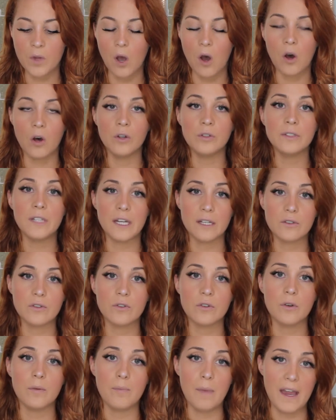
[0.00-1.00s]
all
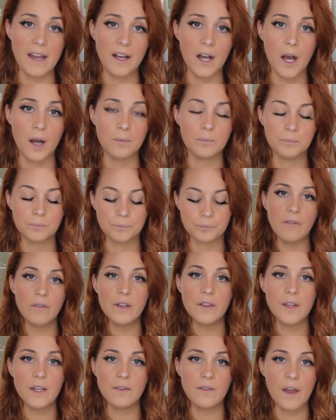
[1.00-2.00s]
natural makeup.
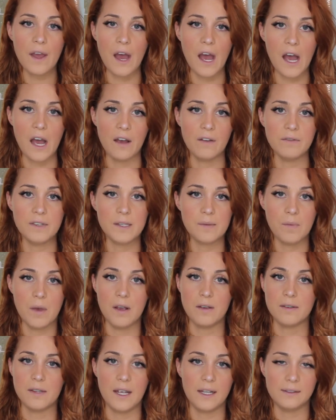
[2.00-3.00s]
Everything they have
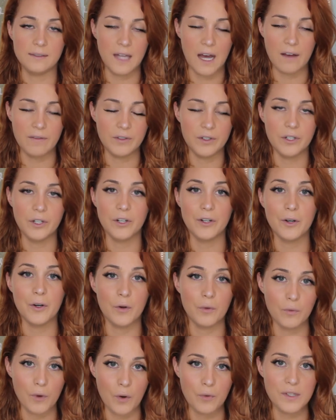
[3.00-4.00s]
smells like lavender
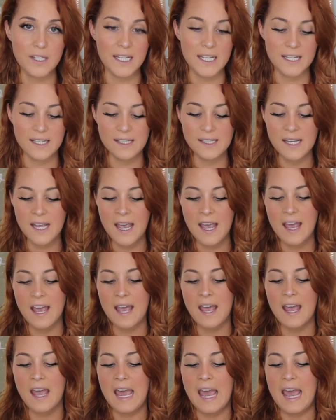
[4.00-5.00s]
or roses.
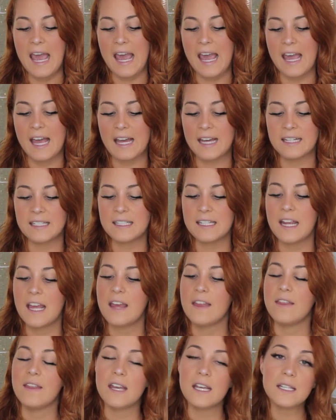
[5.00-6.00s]
And
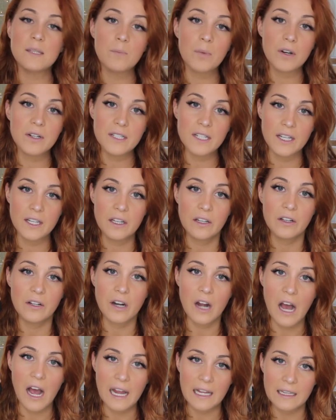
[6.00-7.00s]
this particular
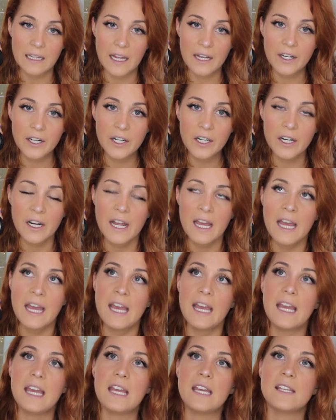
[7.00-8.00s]
highlighter
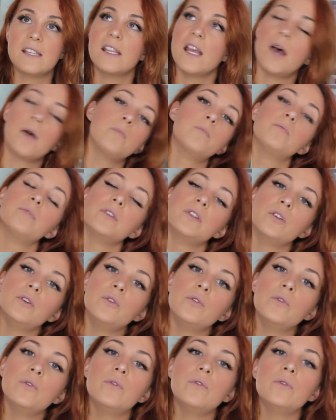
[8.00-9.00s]
is a
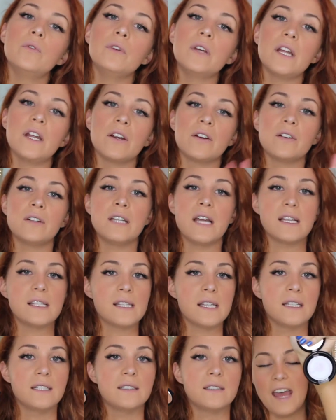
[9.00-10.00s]
blue iridescent.